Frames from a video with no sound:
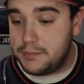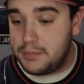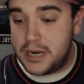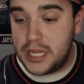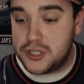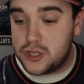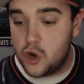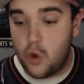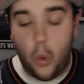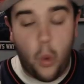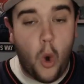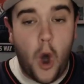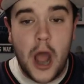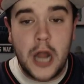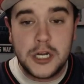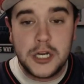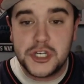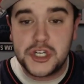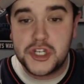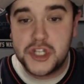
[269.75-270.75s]
But he took
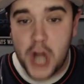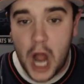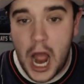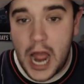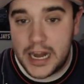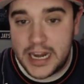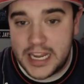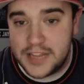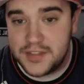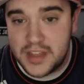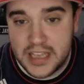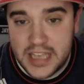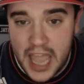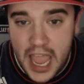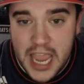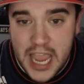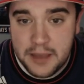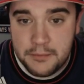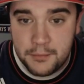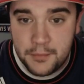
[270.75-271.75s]
one shot in the
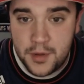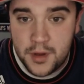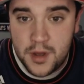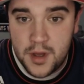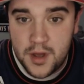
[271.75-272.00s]
game.